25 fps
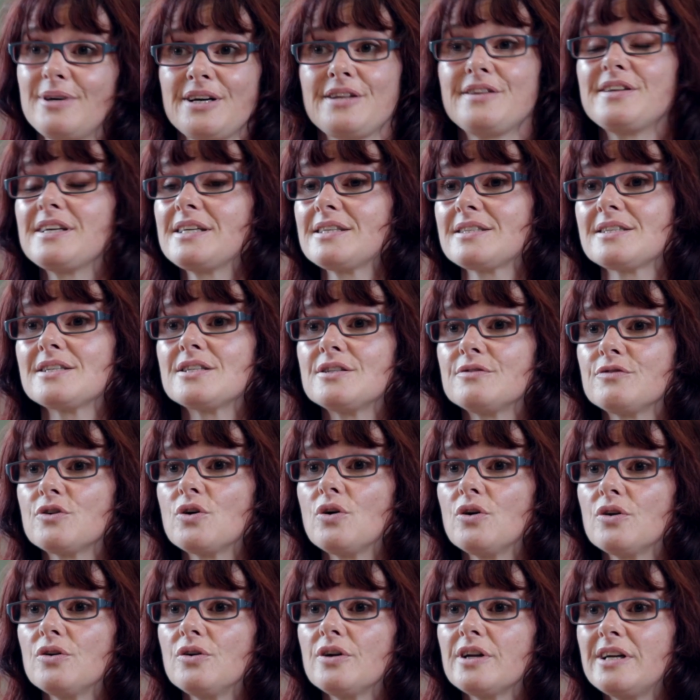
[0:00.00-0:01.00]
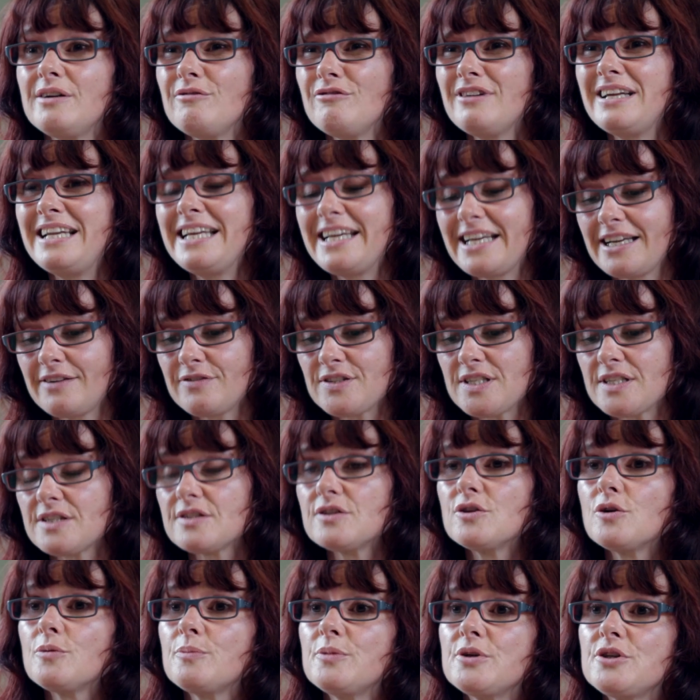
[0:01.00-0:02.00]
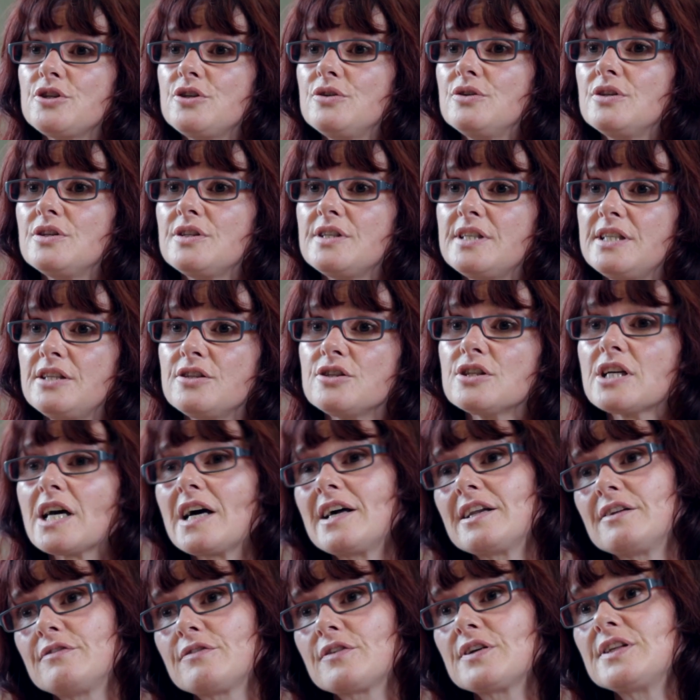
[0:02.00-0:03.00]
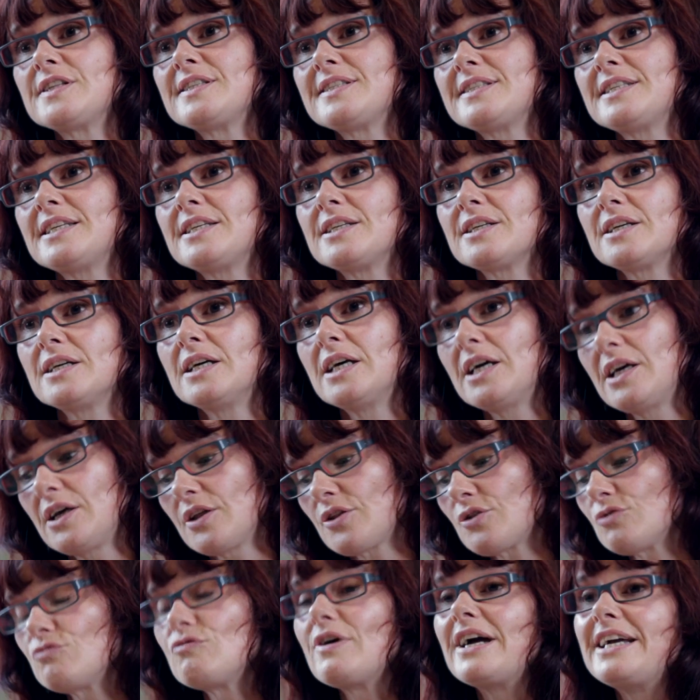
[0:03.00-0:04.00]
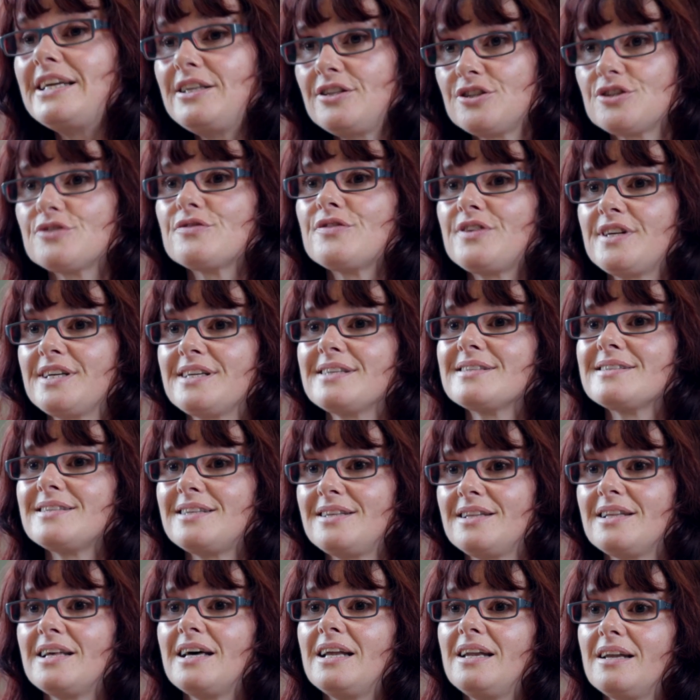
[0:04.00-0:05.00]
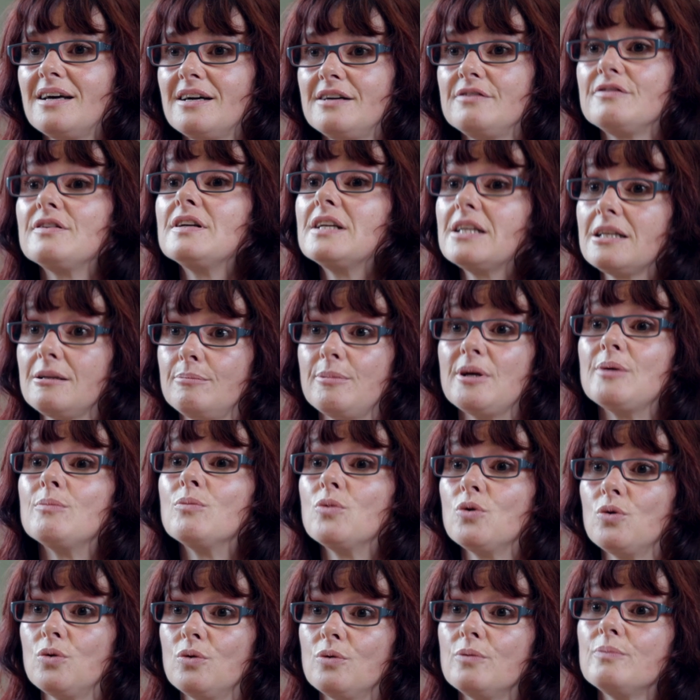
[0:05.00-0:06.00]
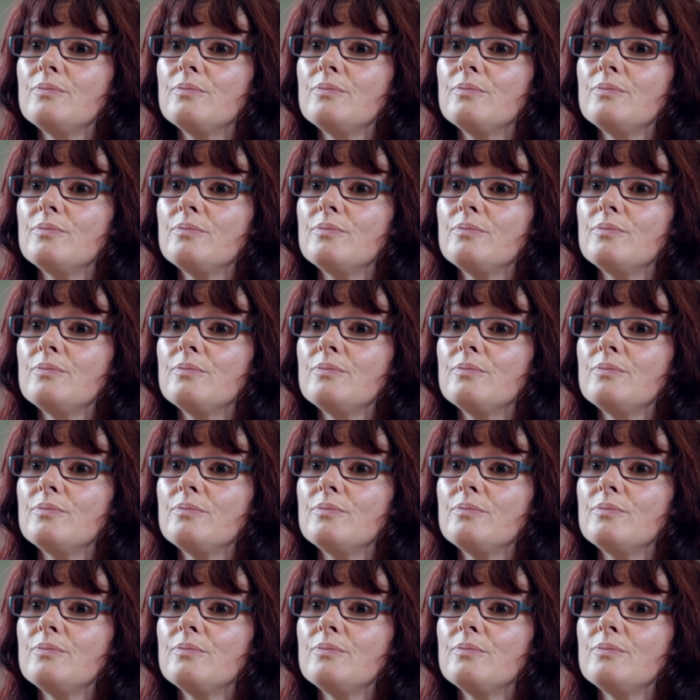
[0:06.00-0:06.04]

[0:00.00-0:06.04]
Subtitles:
by things that have gone on. It really gives us an opportunity to kind of consider the range of things in their life a little bit more.